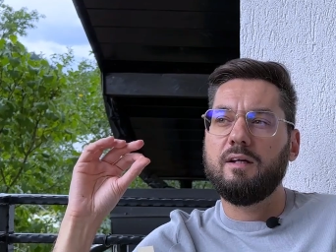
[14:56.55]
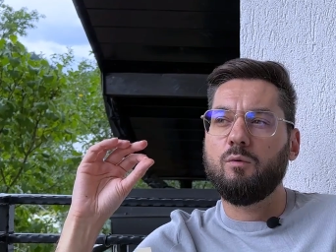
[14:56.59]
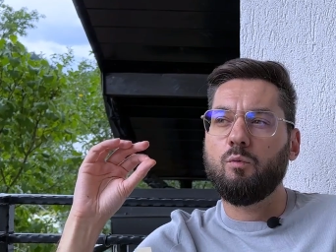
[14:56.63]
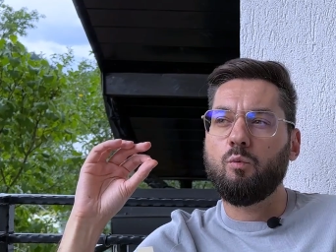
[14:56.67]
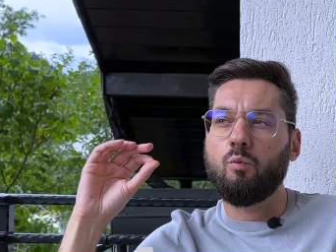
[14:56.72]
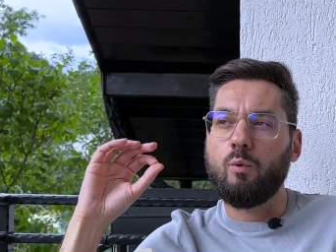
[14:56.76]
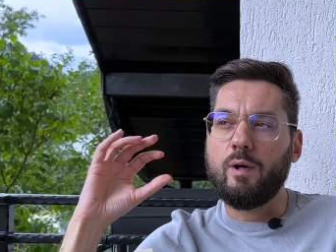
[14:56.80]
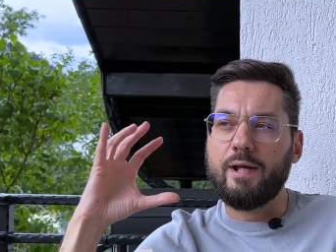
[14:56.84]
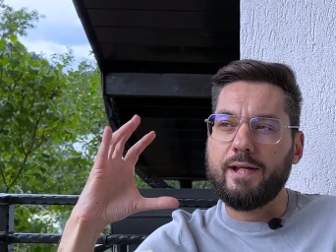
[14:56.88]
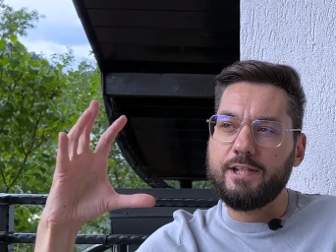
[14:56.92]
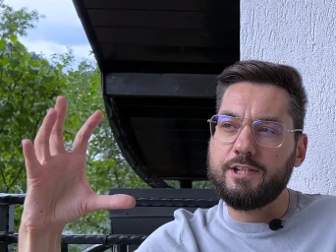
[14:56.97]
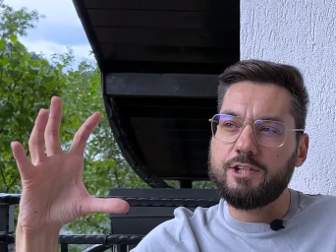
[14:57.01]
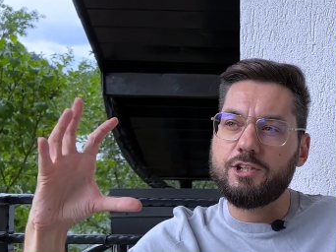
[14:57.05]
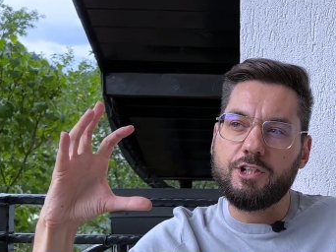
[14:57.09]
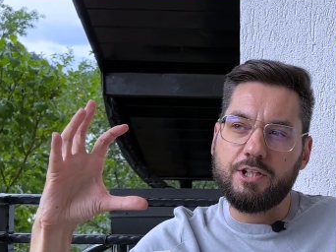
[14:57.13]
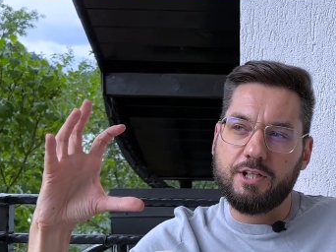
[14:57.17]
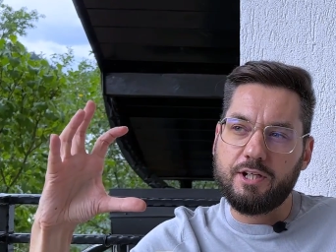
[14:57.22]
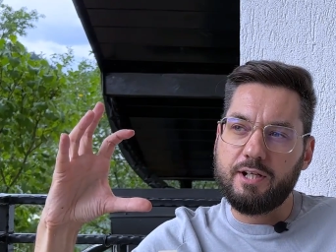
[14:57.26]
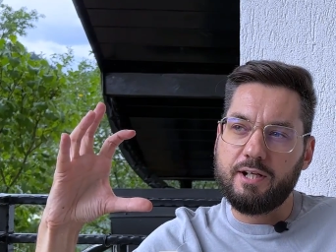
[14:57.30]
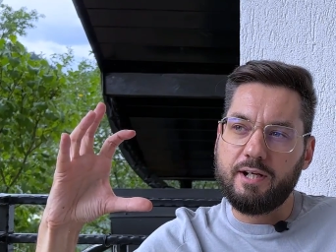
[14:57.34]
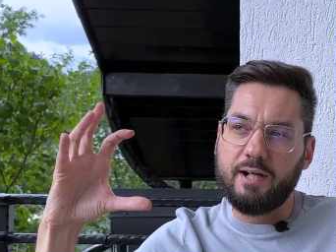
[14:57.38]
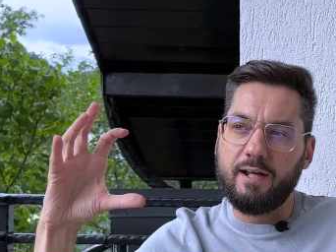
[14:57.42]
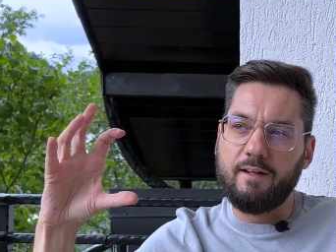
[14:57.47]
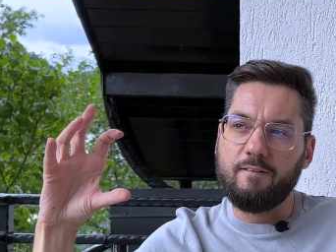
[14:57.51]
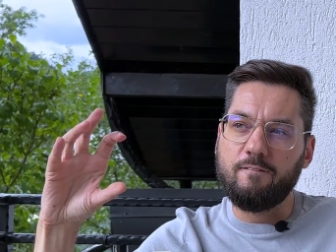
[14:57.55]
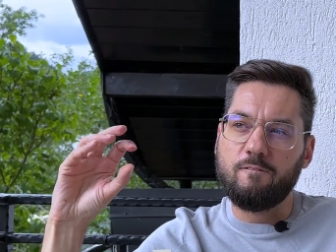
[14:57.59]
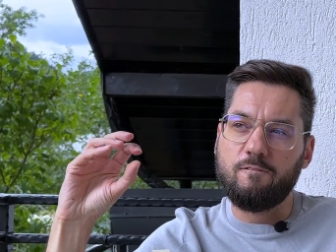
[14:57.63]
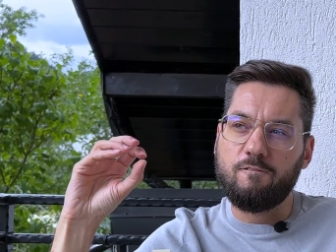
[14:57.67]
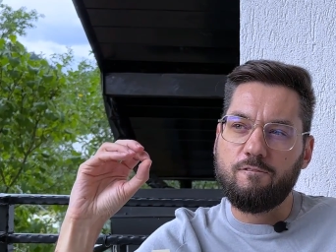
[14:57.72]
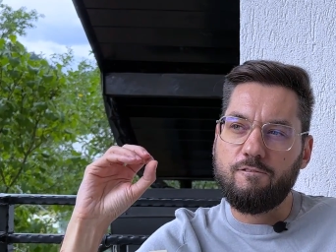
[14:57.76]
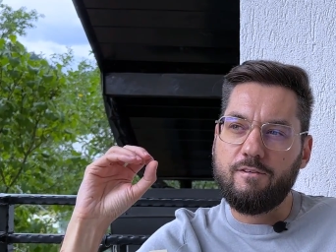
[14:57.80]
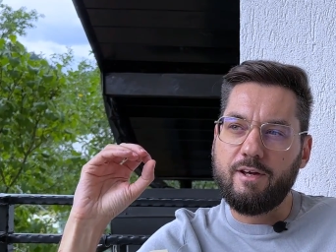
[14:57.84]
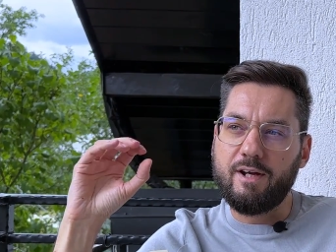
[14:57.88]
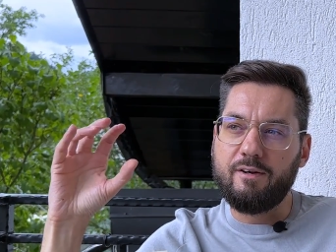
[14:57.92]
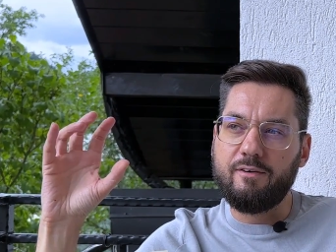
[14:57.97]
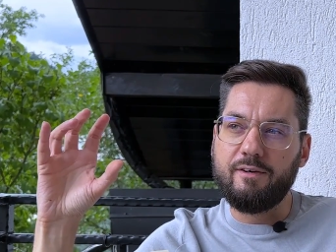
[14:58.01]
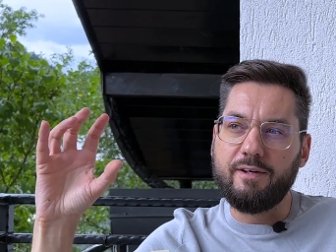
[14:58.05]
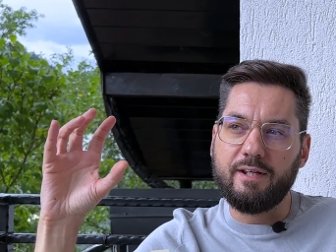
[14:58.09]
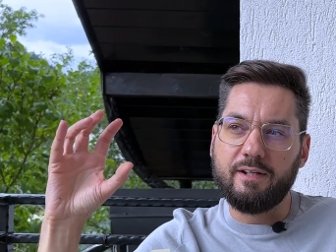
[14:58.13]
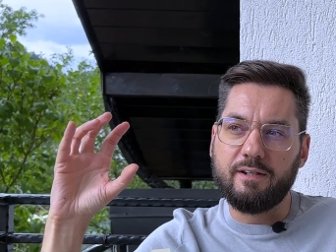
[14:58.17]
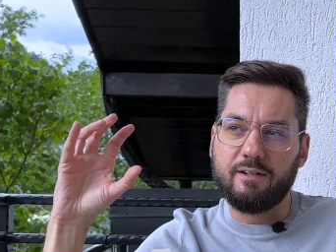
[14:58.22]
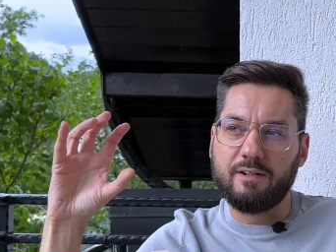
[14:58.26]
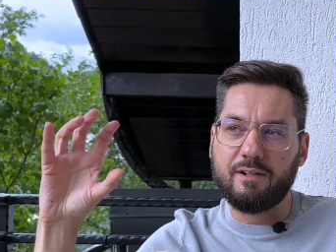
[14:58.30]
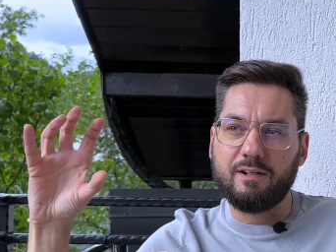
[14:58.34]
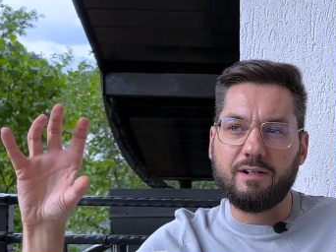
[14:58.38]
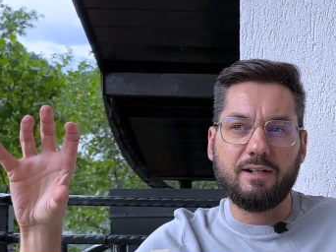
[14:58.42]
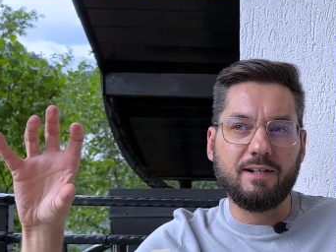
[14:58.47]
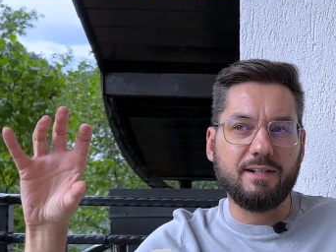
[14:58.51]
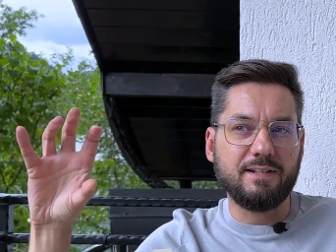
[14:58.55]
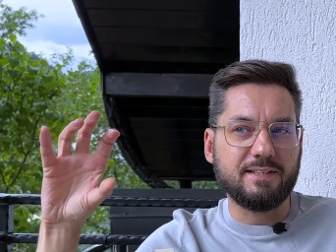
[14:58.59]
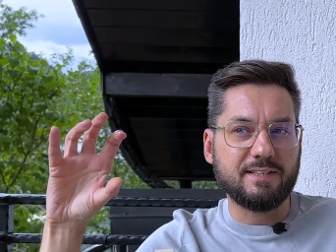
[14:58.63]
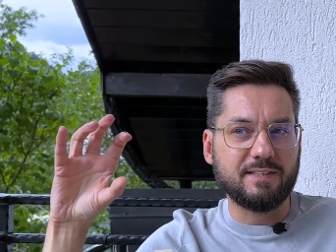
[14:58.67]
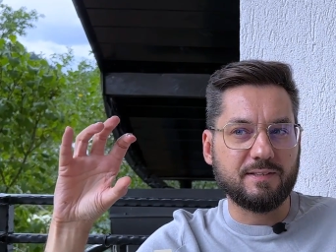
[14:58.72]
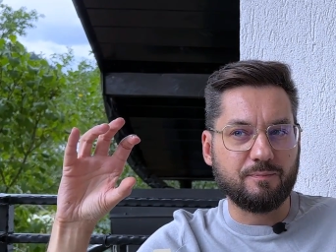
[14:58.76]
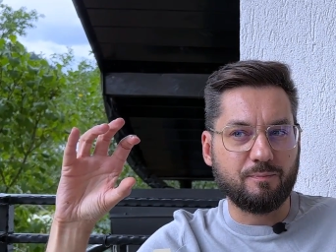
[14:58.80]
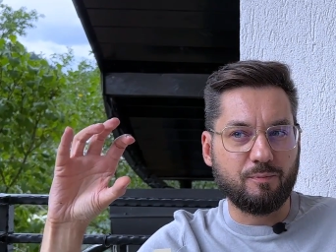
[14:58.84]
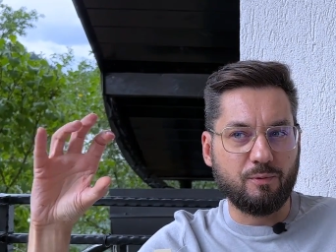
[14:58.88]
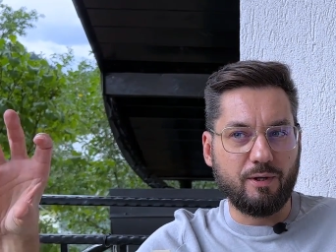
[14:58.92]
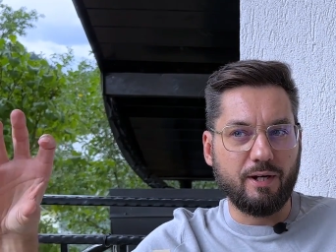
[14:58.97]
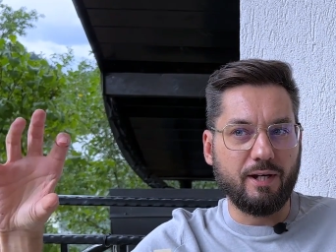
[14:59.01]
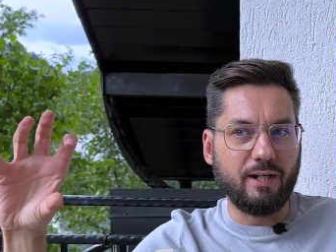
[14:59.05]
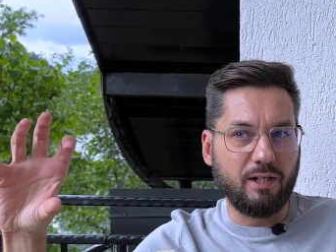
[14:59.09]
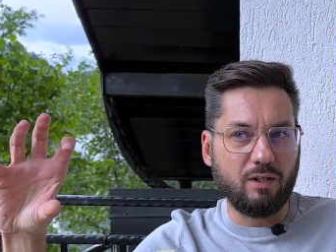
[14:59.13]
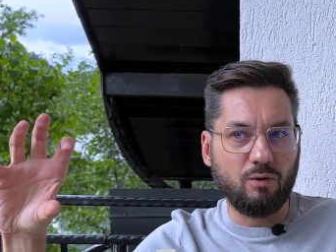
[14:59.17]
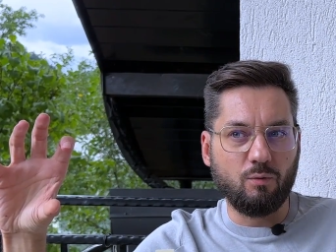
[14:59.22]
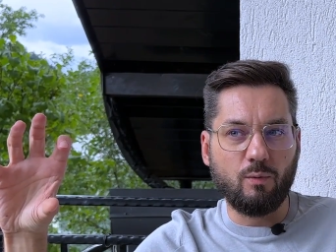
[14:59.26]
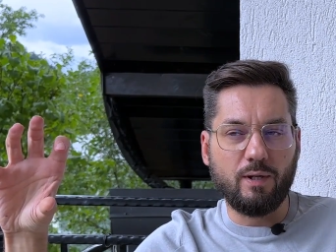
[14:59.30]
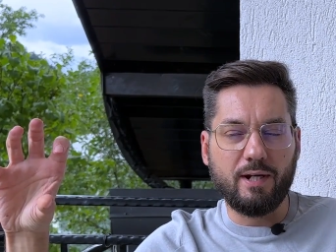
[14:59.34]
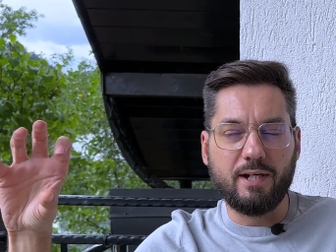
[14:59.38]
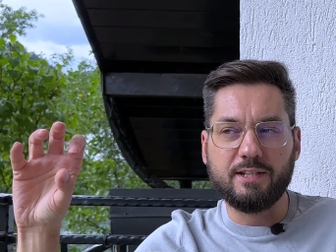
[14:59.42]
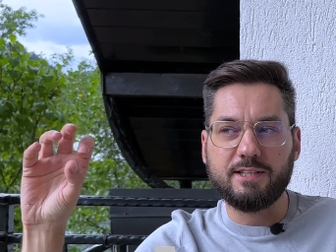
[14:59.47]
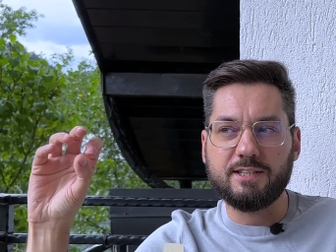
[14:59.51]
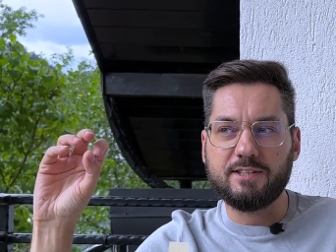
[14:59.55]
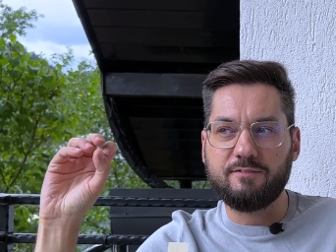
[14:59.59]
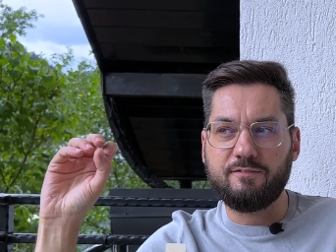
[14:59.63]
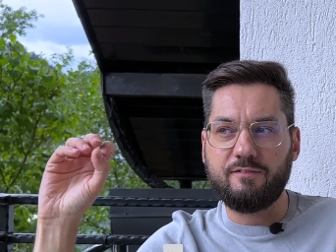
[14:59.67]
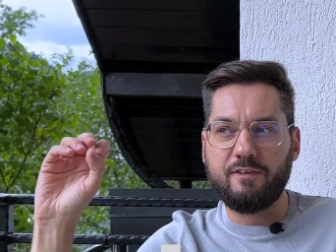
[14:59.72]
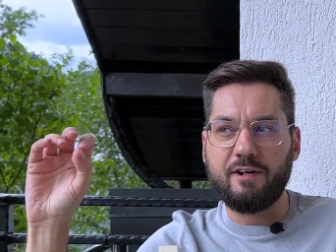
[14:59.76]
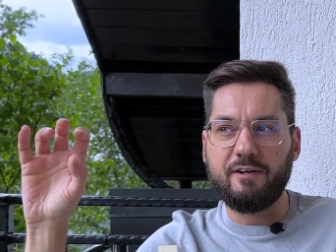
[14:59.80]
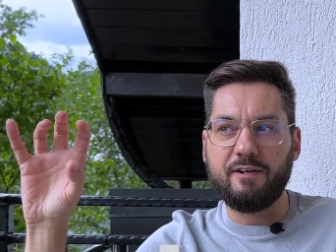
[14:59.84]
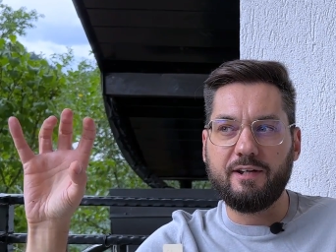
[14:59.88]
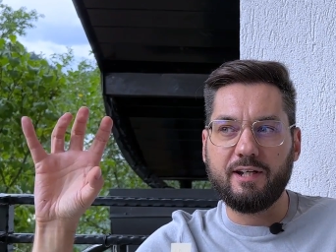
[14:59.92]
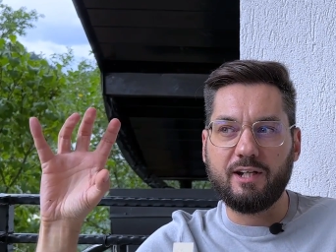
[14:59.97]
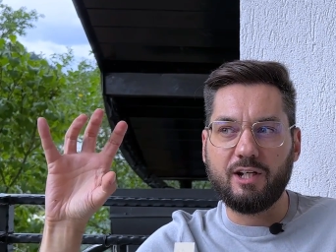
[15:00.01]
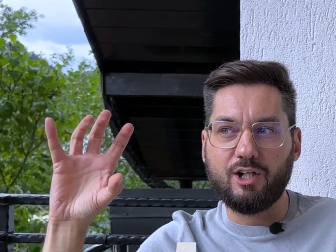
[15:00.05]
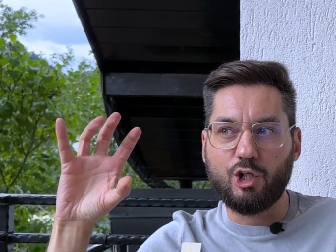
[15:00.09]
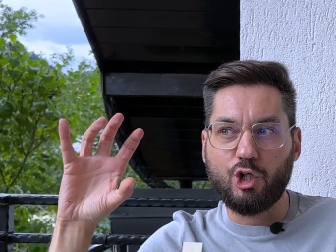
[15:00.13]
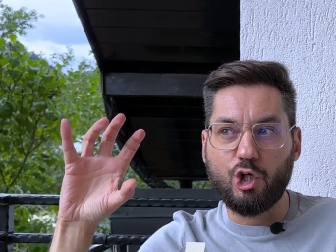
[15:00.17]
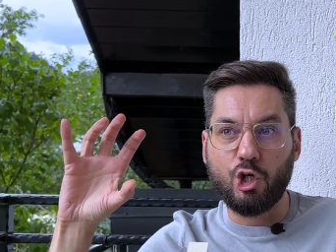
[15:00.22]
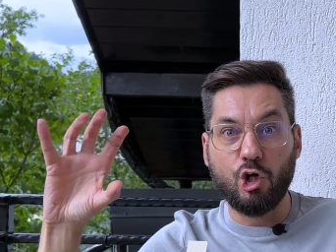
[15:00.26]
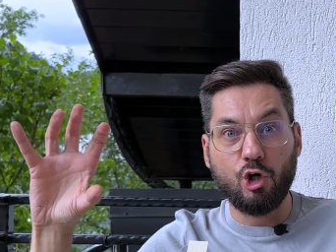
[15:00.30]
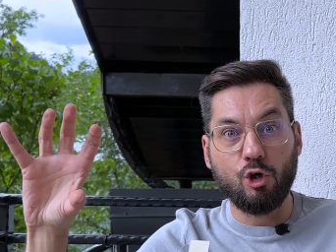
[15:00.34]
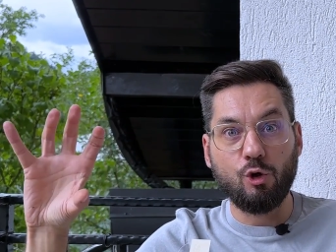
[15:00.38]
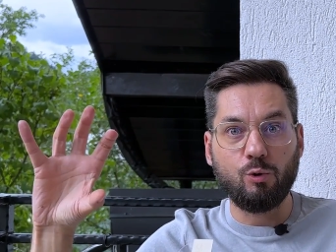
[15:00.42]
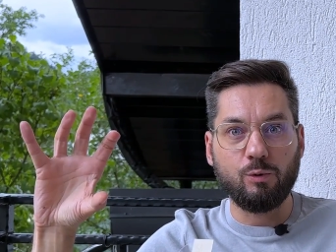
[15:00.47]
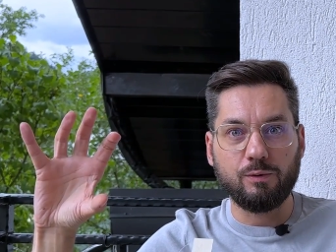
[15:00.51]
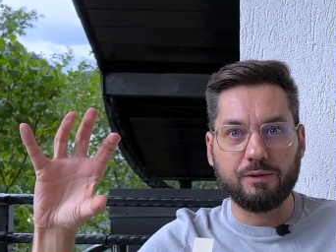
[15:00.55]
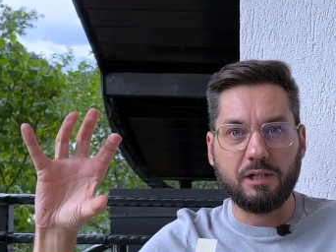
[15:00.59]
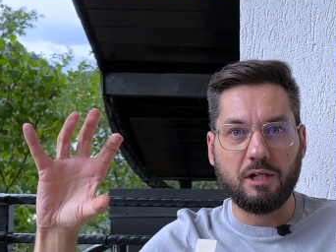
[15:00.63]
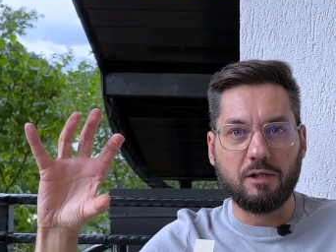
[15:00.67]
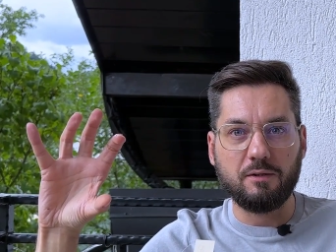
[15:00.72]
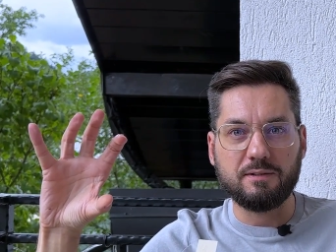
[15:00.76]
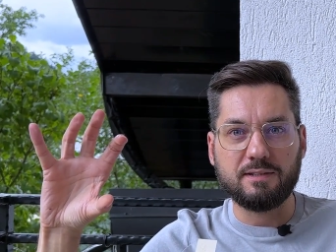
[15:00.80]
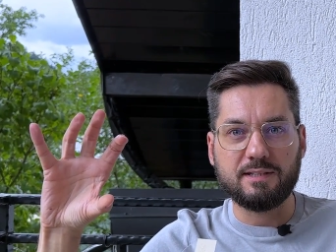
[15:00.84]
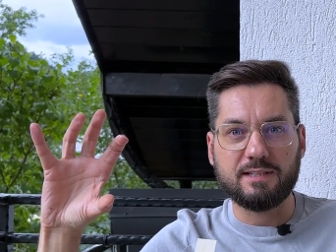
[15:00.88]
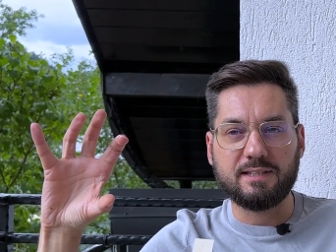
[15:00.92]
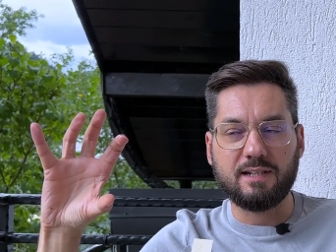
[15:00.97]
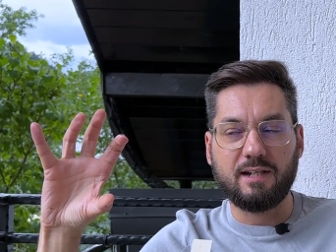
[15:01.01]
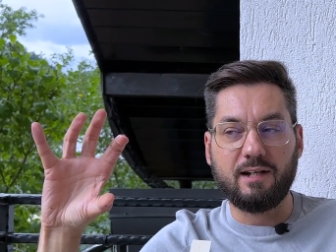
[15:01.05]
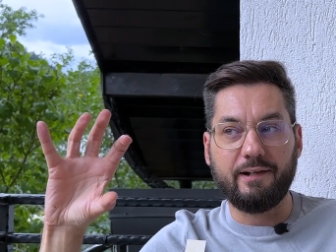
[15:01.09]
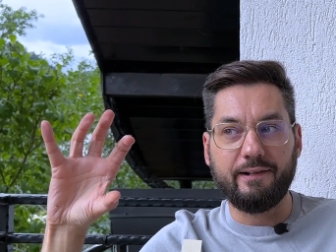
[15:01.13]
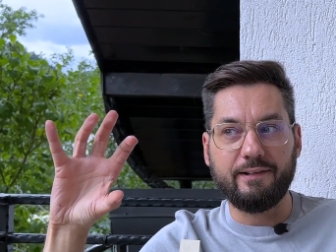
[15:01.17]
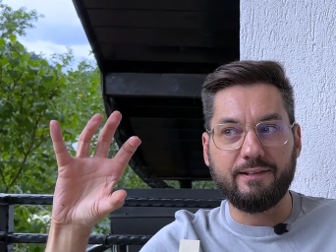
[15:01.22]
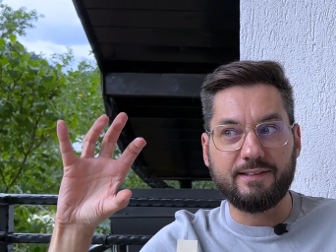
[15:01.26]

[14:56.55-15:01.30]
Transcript: winter and very early spring when it's very cold outside